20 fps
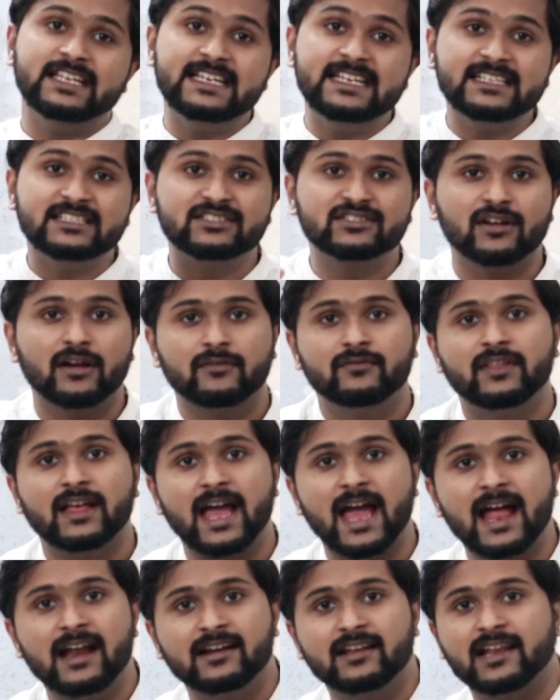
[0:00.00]
each of the
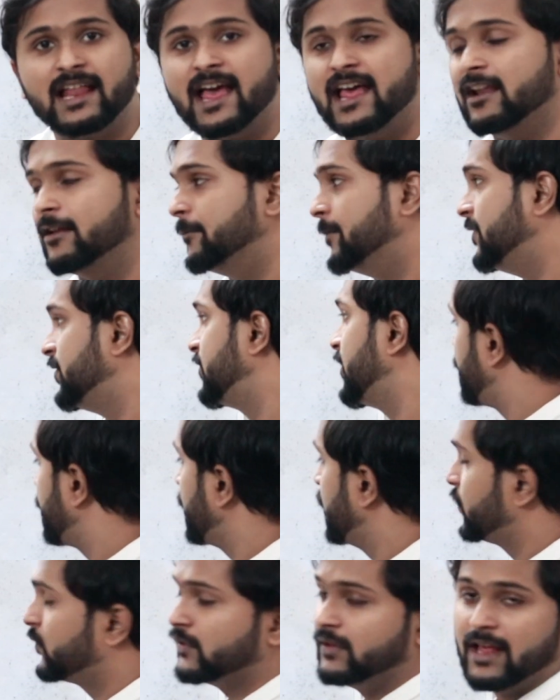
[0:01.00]
antenna elements.
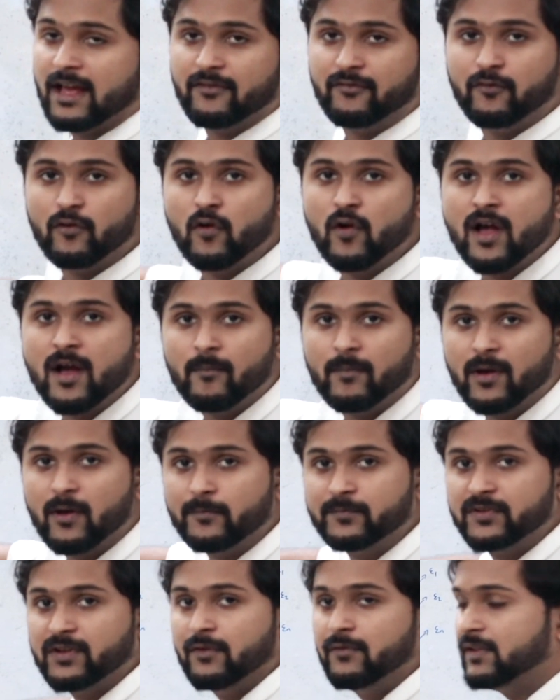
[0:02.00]
So therefore, by
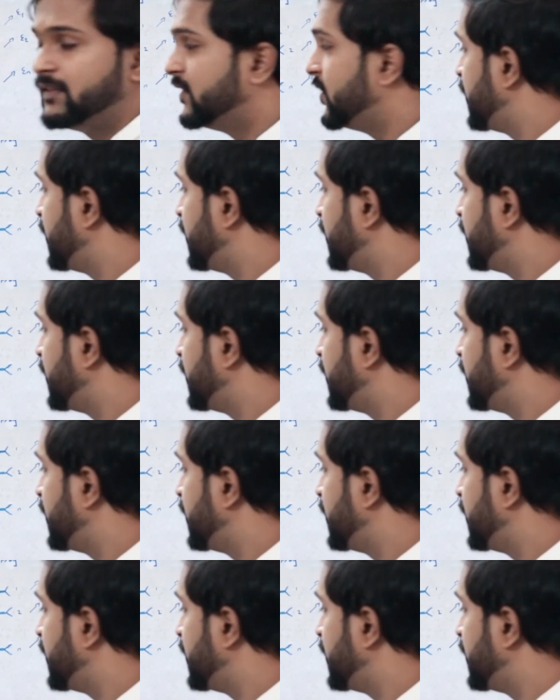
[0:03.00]
observing